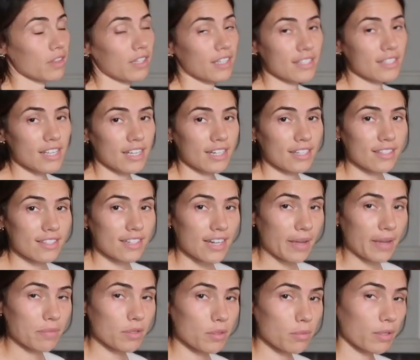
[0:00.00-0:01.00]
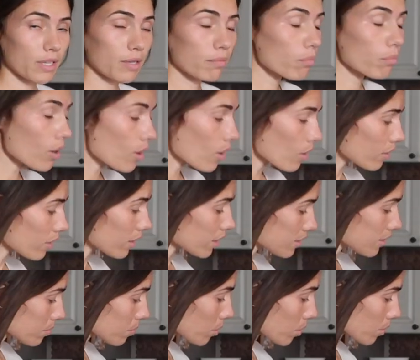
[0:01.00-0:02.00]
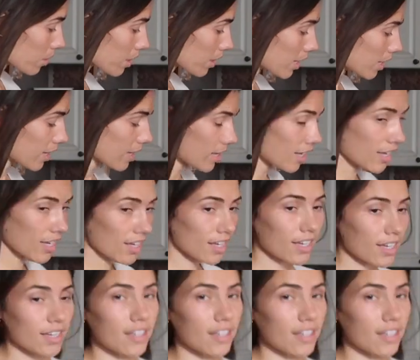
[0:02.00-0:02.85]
thing said it's time to play ball this morning.